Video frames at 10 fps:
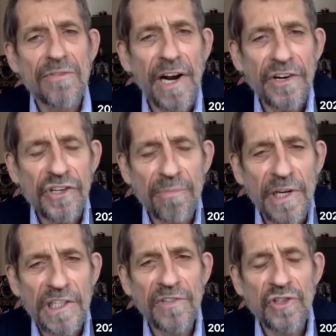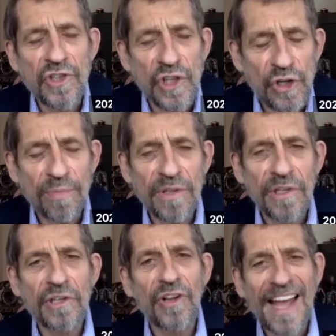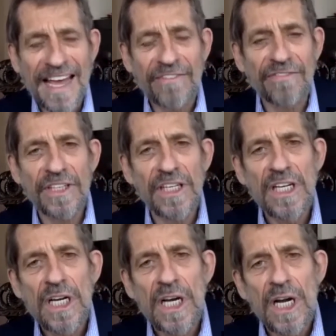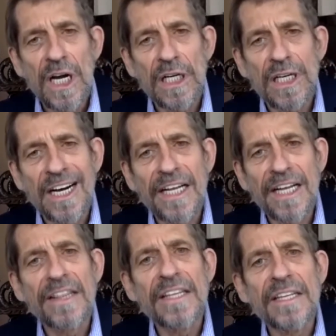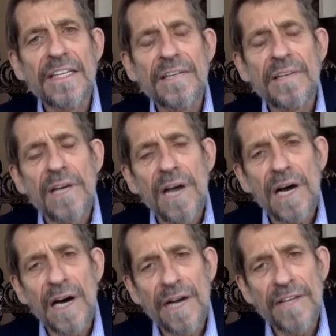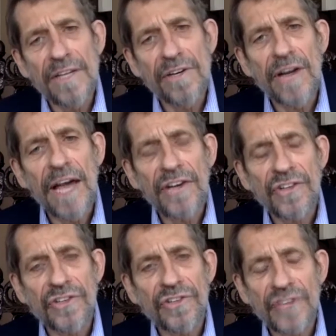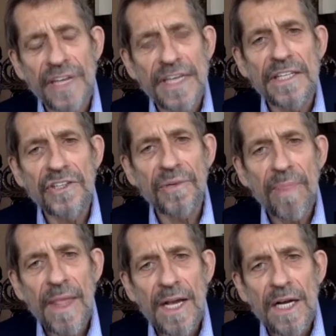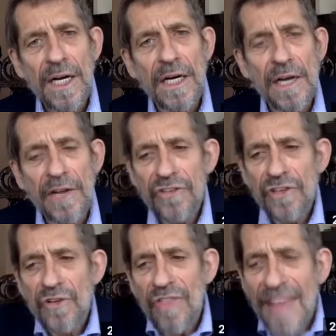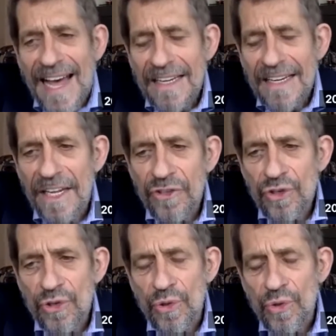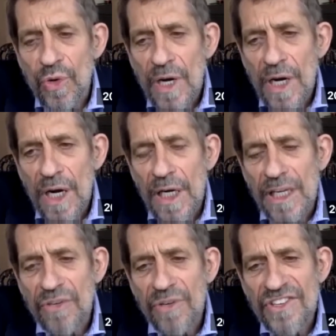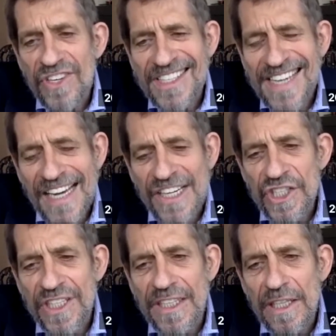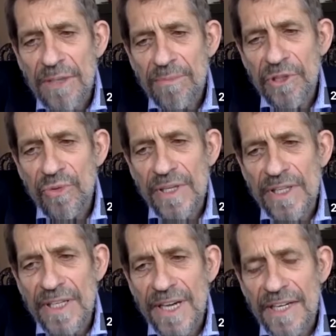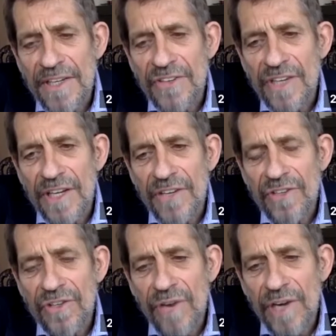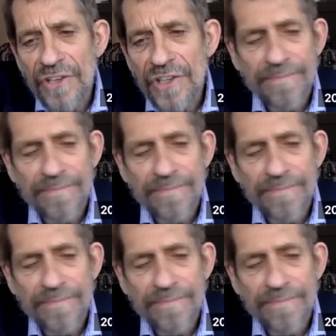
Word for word: Russia much of its geopolitical heft on the international stage. And so that led to increasing tension between the United States and Russia.